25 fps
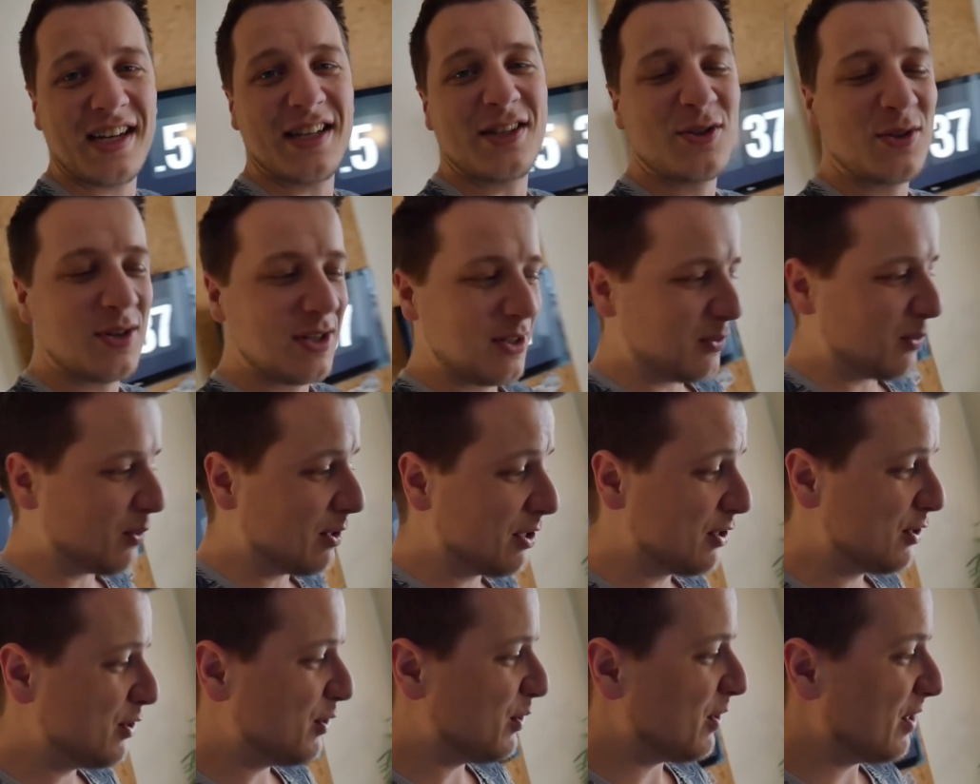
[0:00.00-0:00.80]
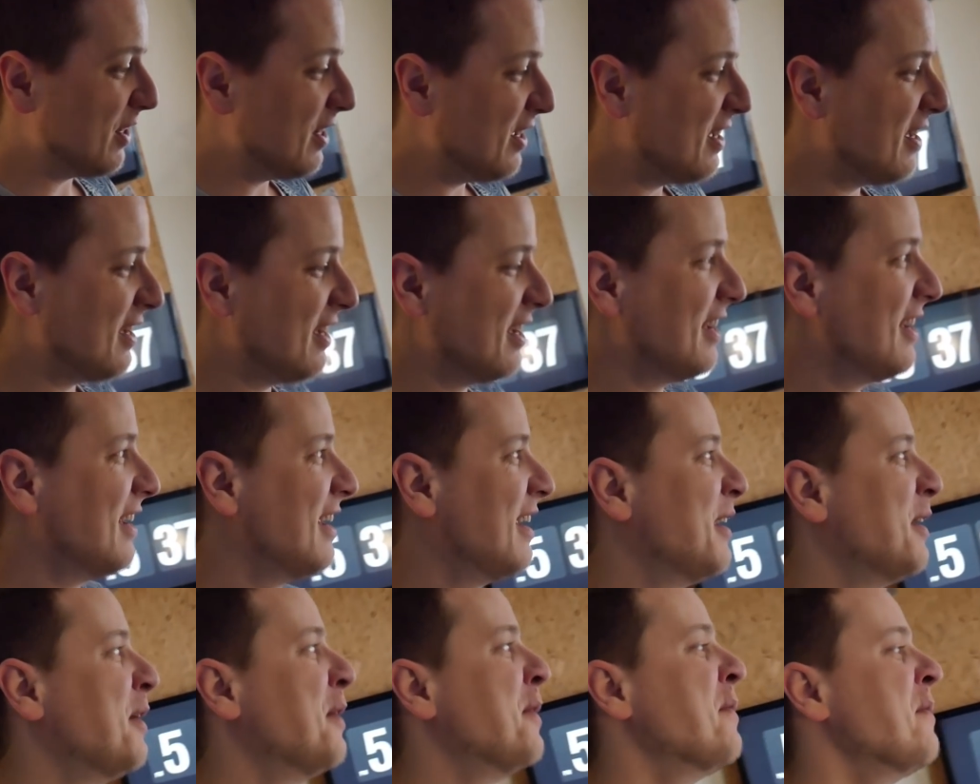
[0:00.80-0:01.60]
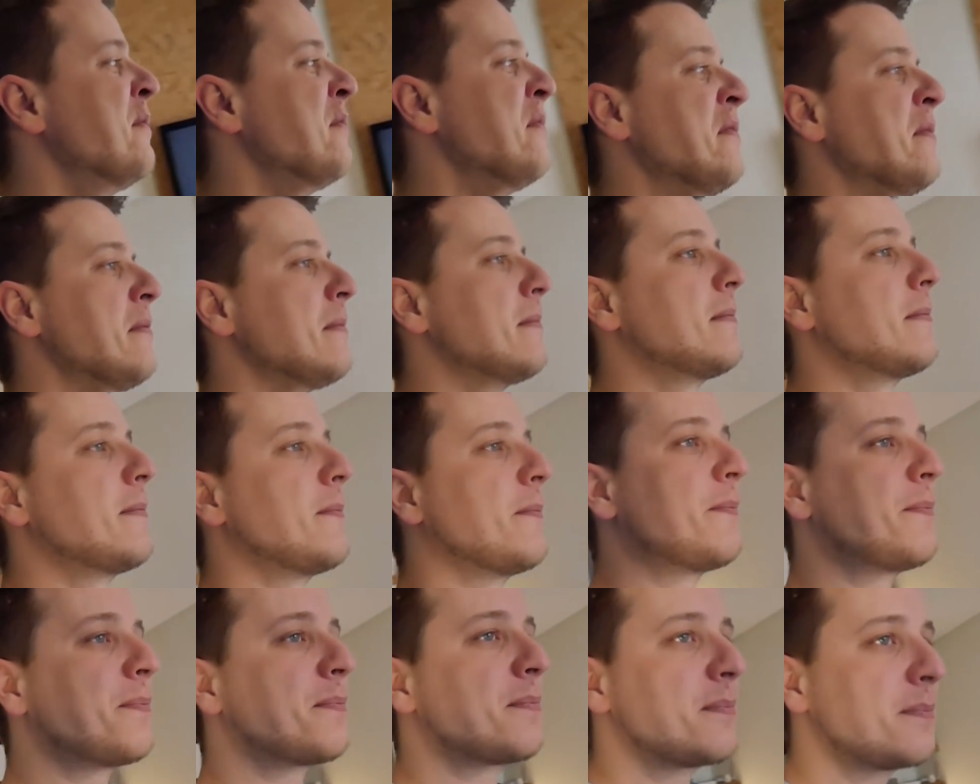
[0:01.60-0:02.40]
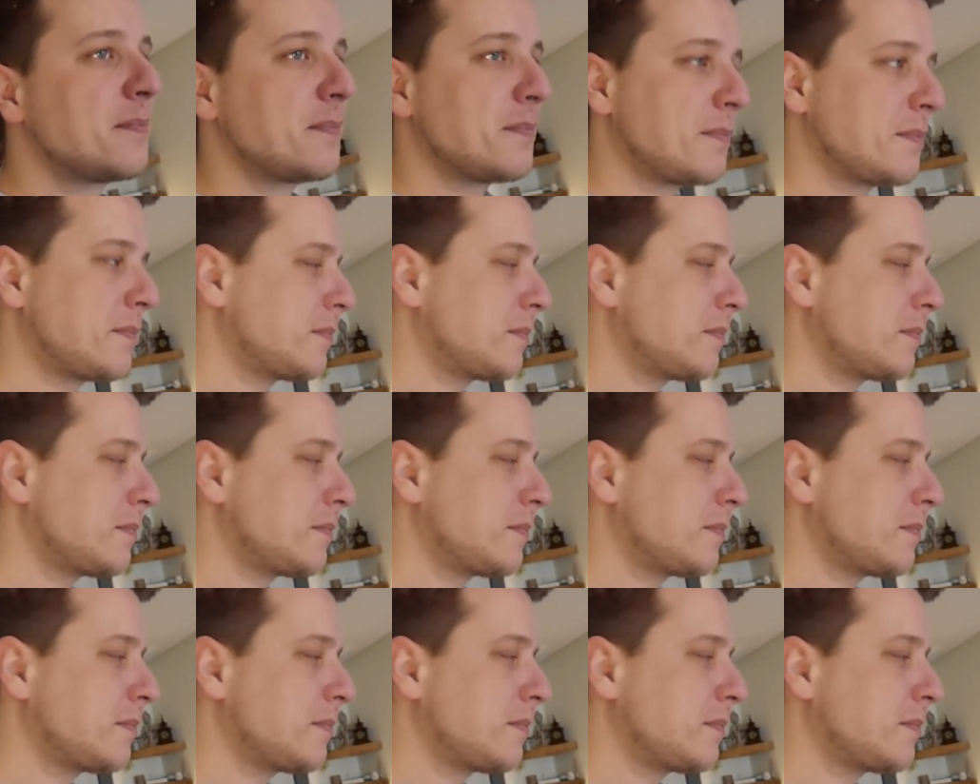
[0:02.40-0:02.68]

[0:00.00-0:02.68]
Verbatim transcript: get to that one story. You were saying a